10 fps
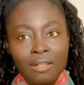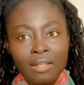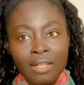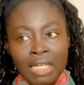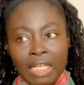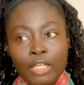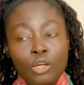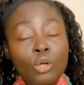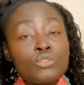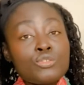He
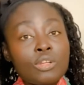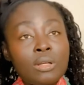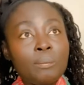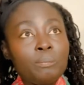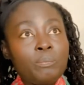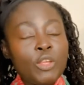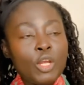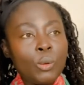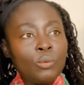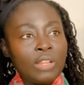calls, you
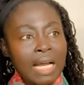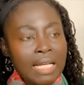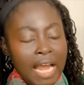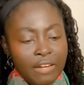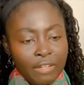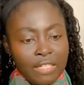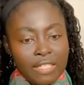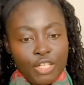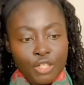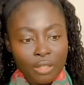know, that kind of
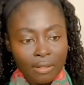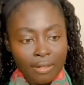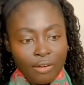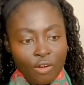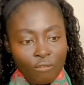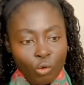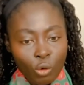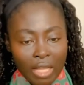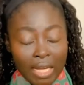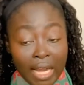condition of or
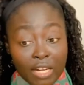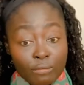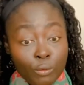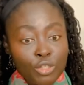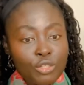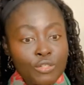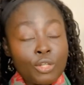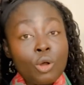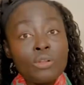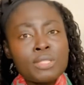that kind of Christians, He
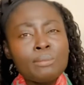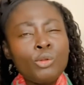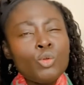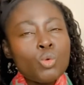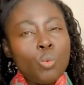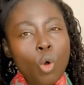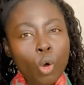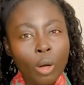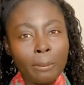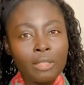calls them
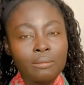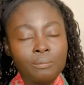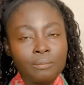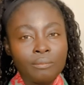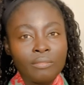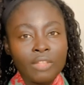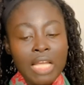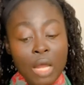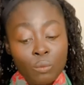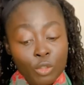lukewarm.
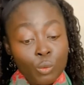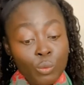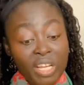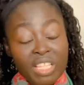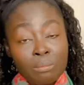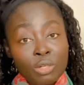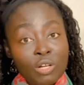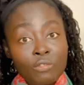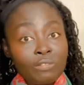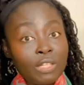And when you read the book of
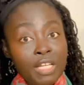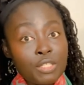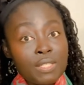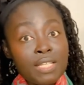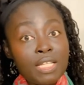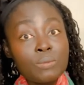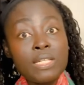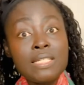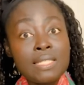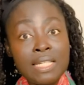Revelations, guess what
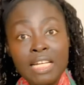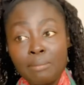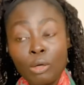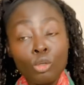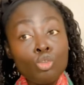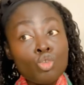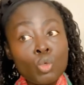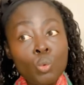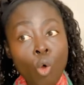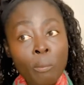he said about
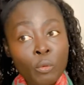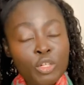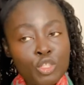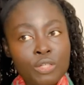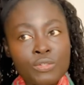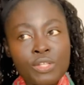lukewarm Christians?